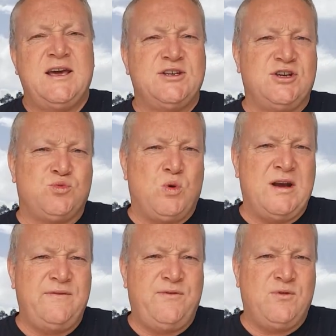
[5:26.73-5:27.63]
So it's
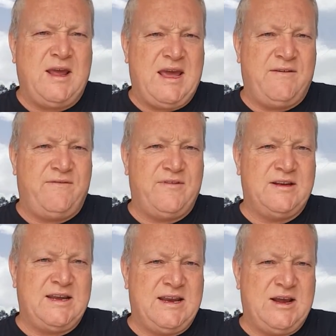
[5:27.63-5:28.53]
wonderful to have
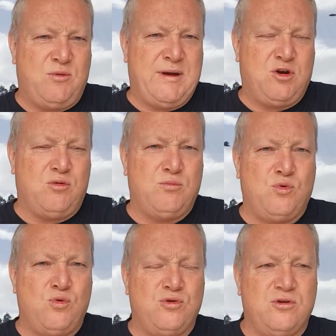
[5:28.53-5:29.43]
Danielle back on
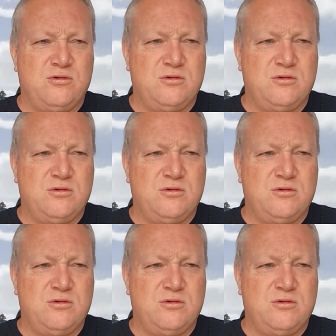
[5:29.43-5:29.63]
board,